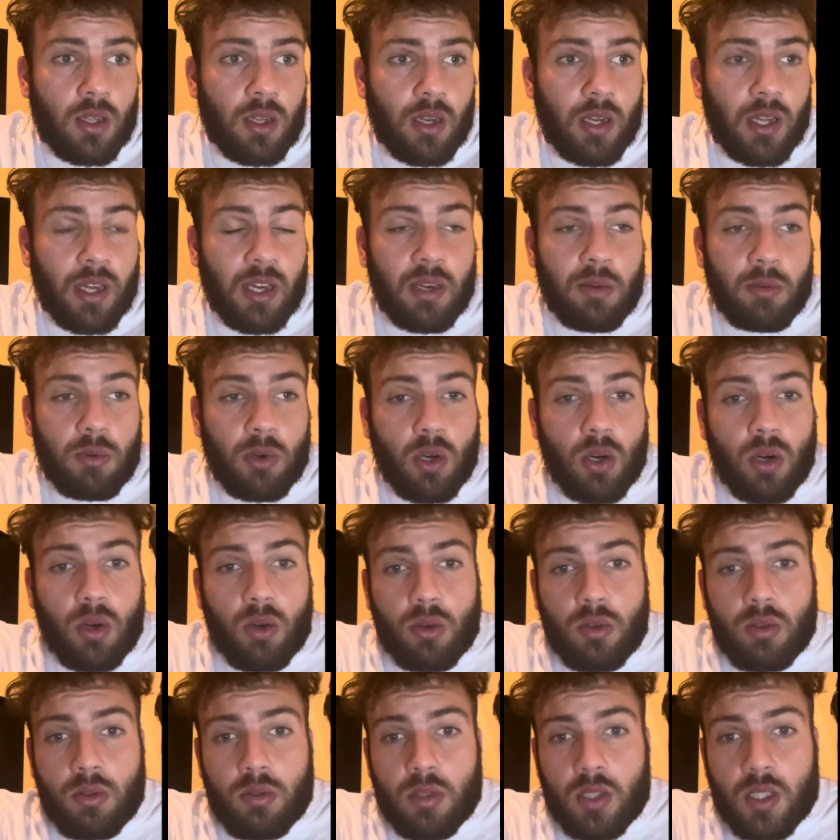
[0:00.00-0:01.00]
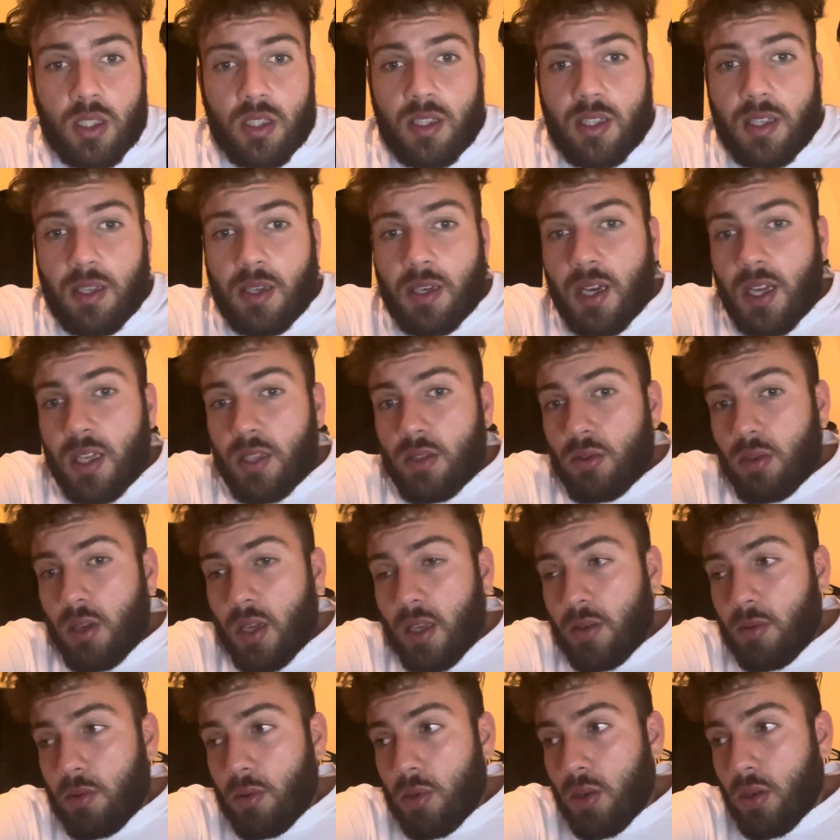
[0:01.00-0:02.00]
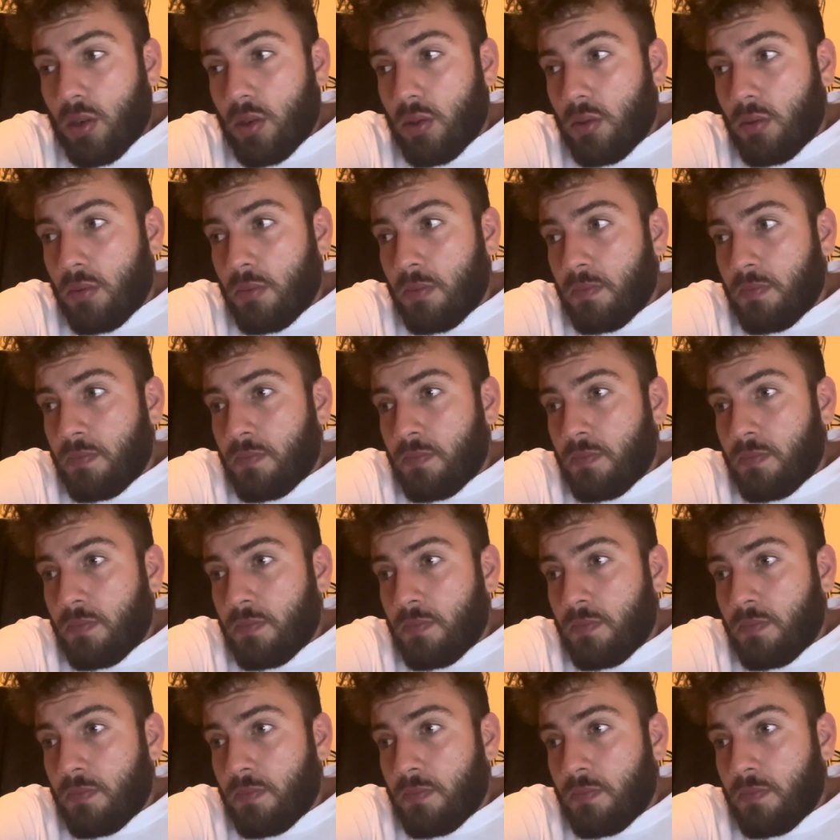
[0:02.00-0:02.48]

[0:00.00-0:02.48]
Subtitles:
let him go. The dean had to let him go.